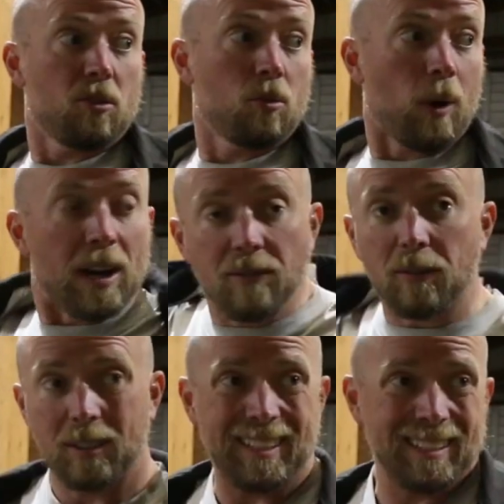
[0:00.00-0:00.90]
great
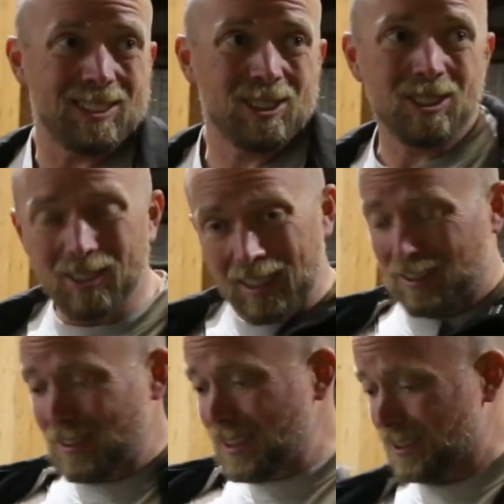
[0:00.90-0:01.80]
for days just
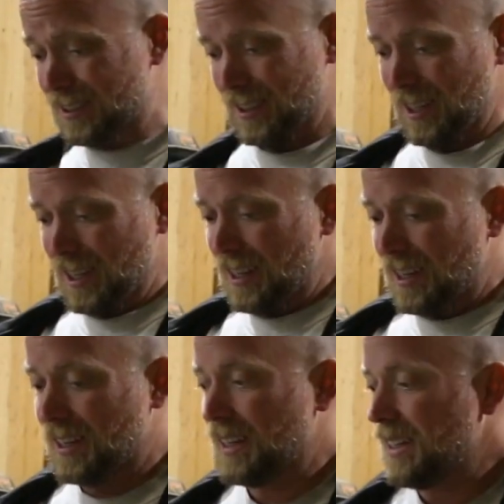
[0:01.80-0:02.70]
like this
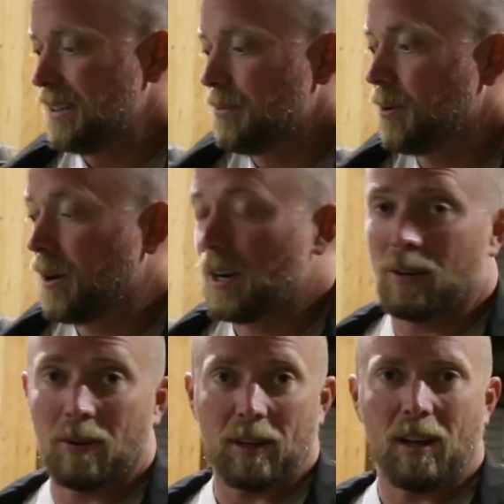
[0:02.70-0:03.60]
uh, where I
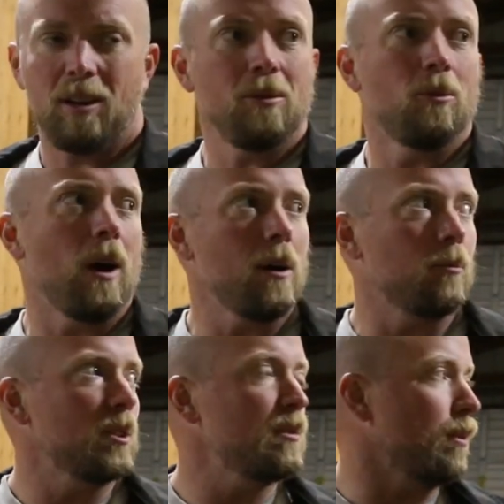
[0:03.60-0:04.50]
don't, I don't know why
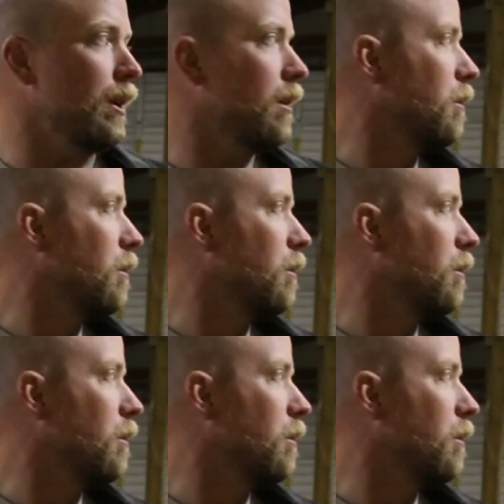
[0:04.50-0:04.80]
I'm whispering.